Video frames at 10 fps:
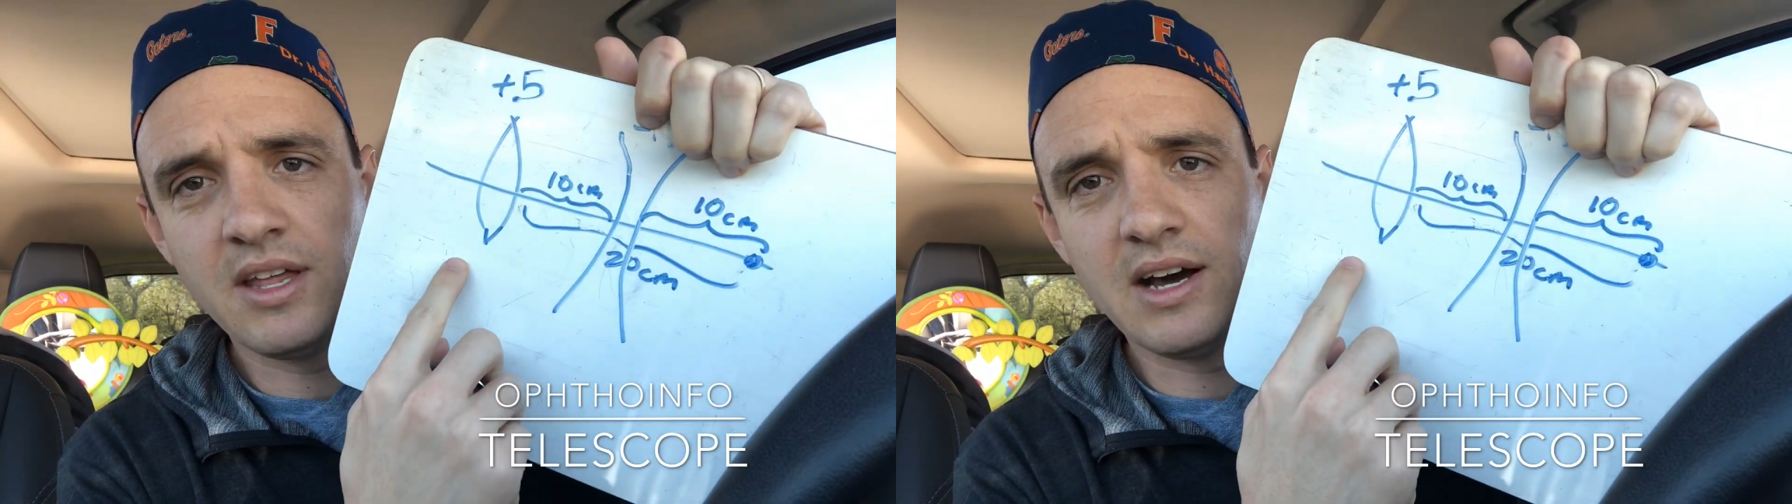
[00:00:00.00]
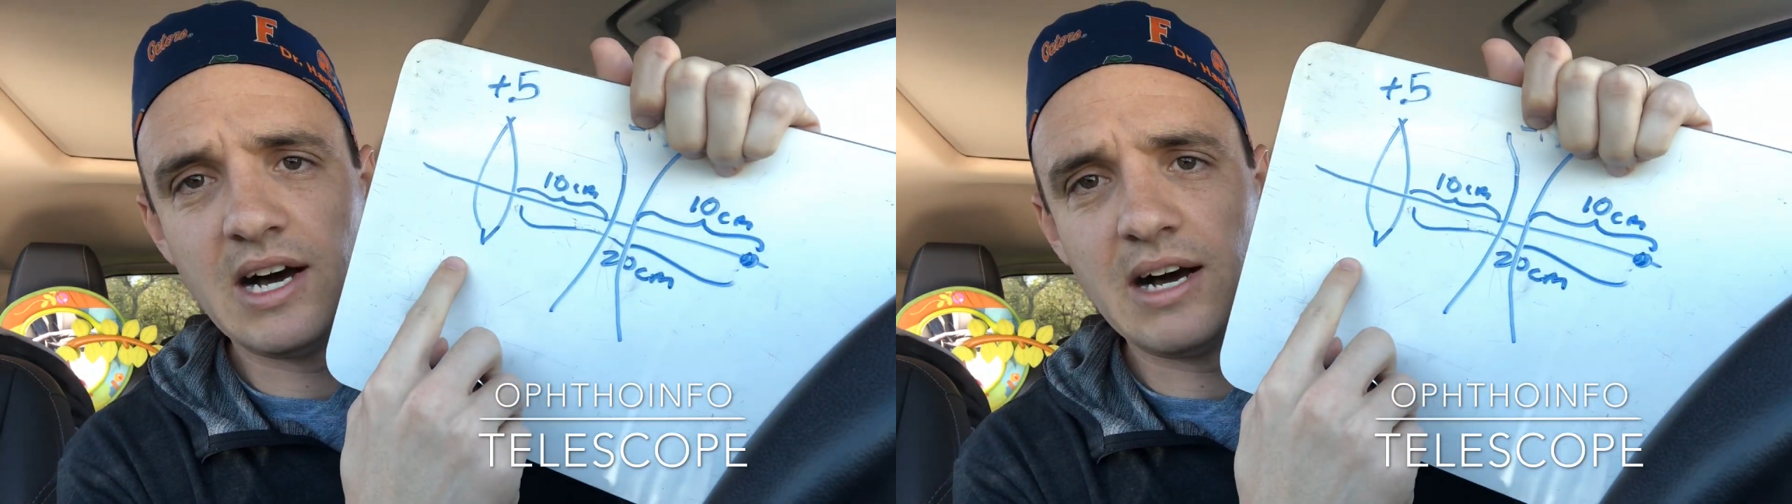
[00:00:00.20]

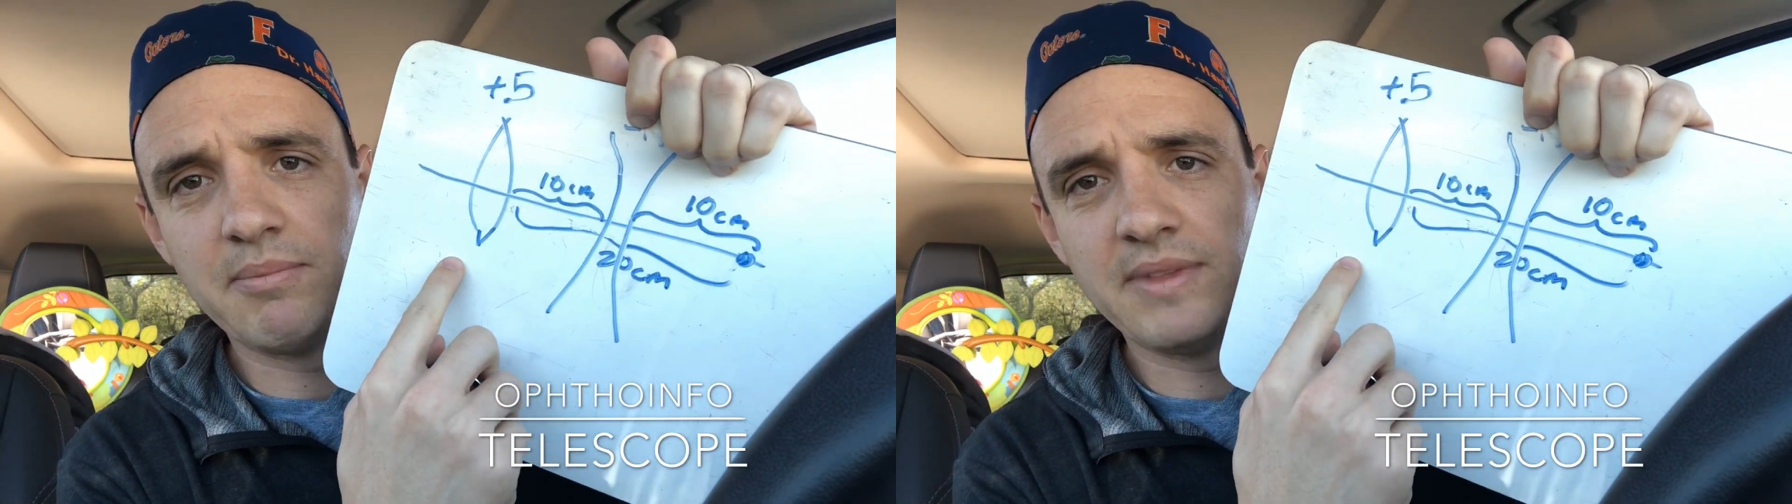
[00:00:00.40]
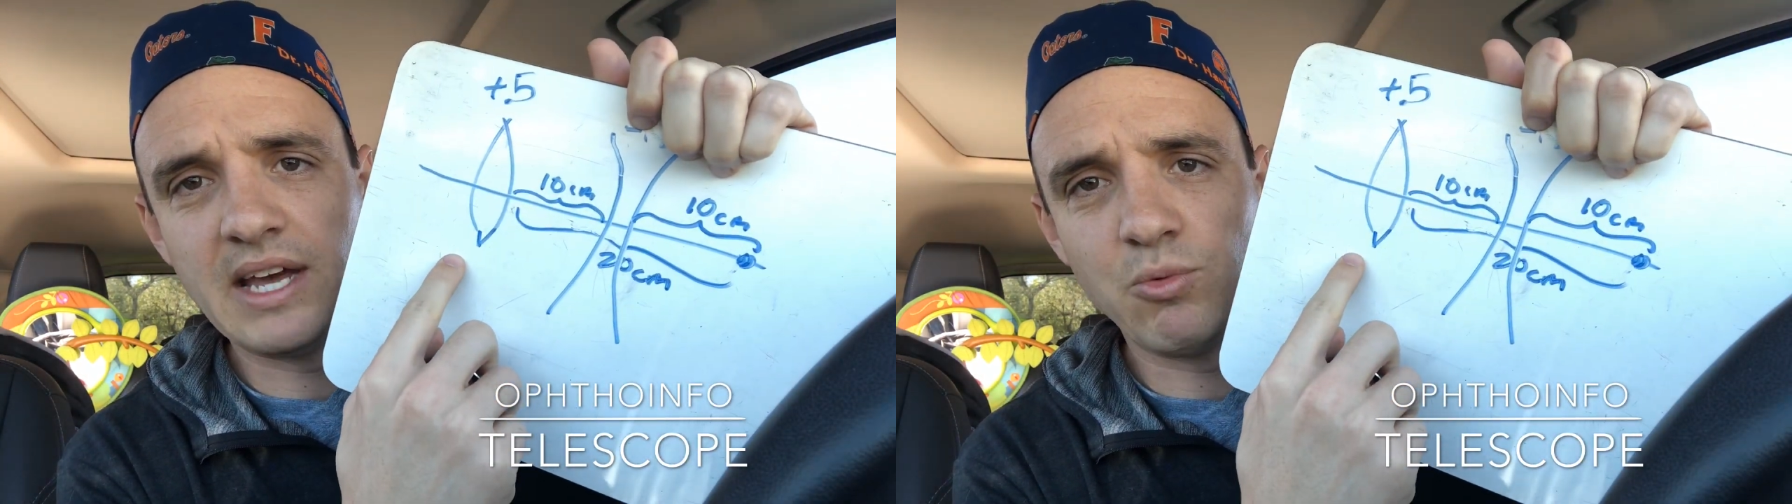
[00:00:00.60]

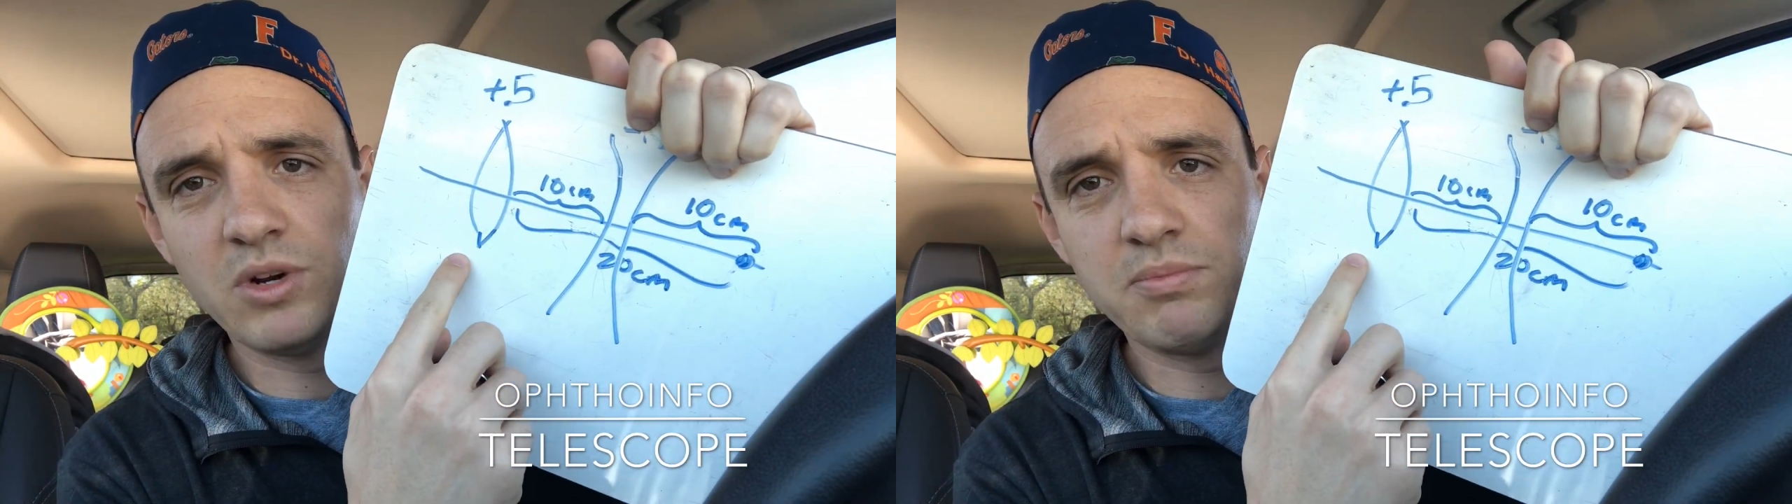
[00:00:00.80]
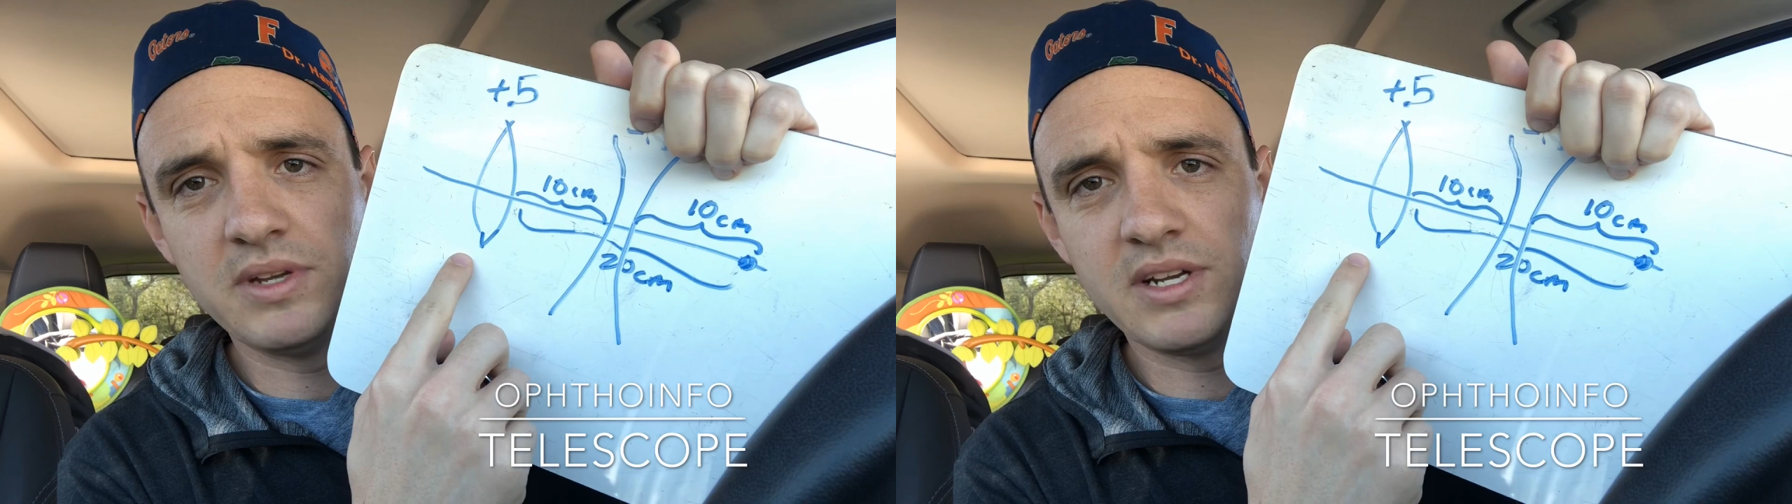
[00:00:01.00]
that
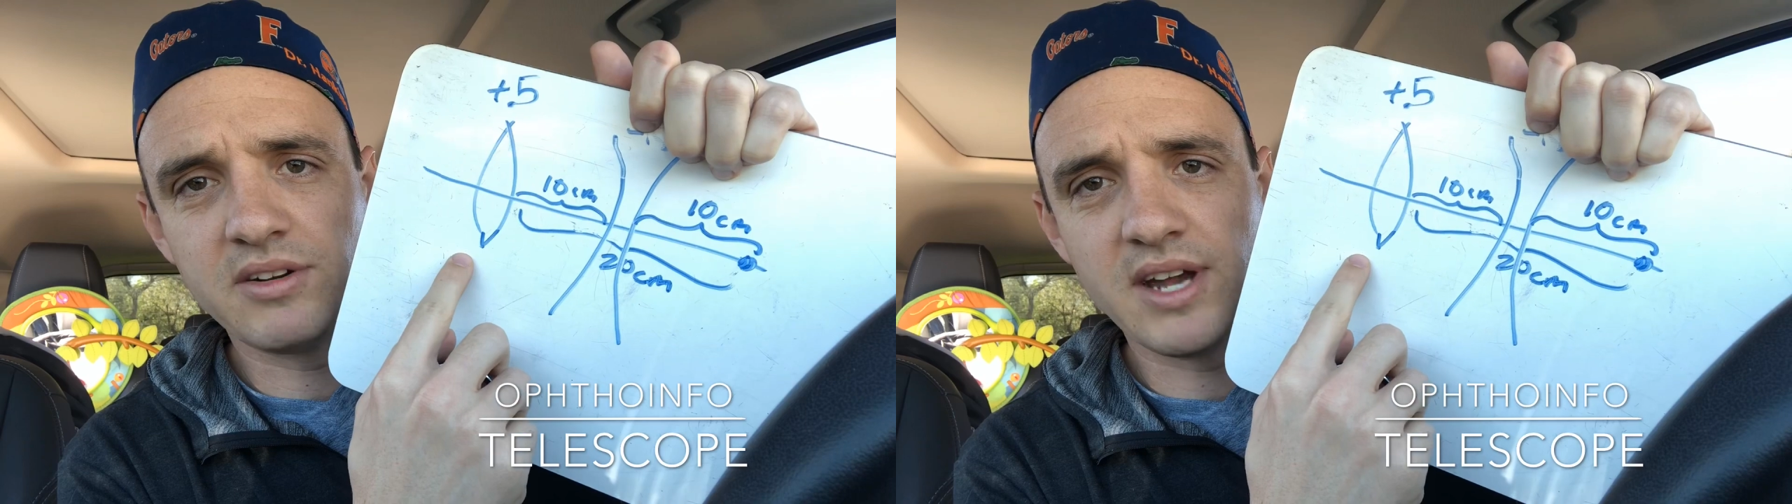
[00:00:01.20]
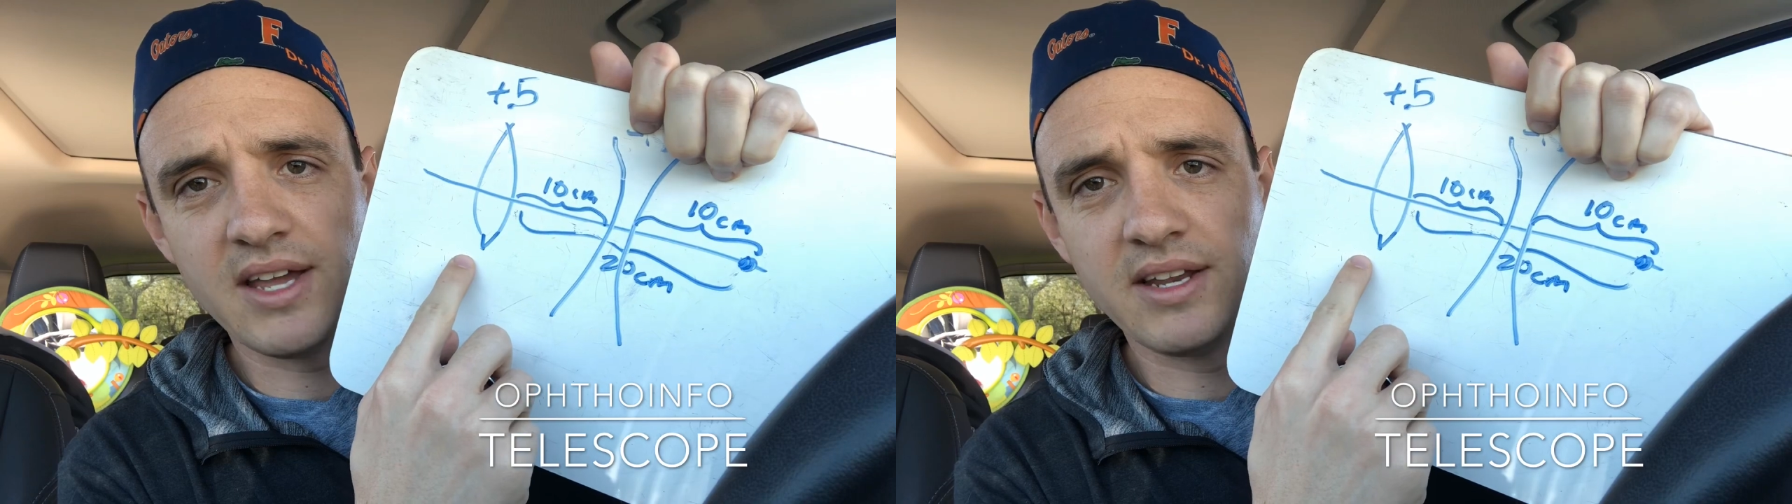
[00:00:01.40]
would be
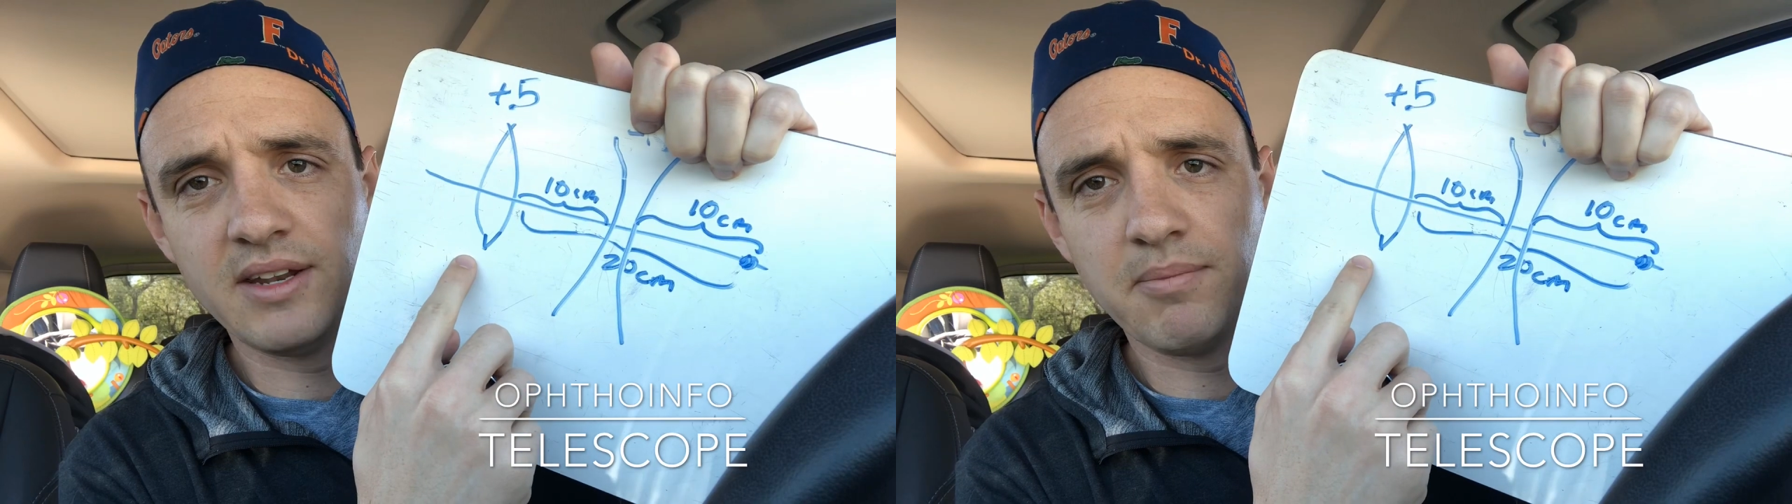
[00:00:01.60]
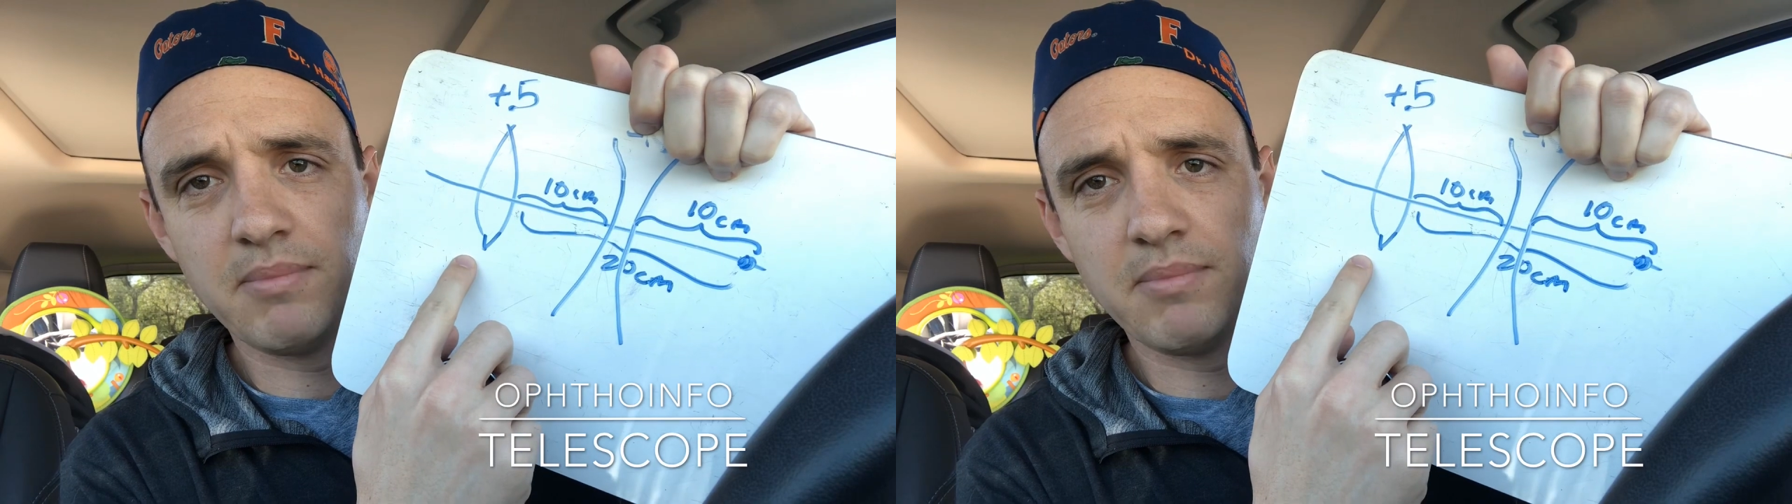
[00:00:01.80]
created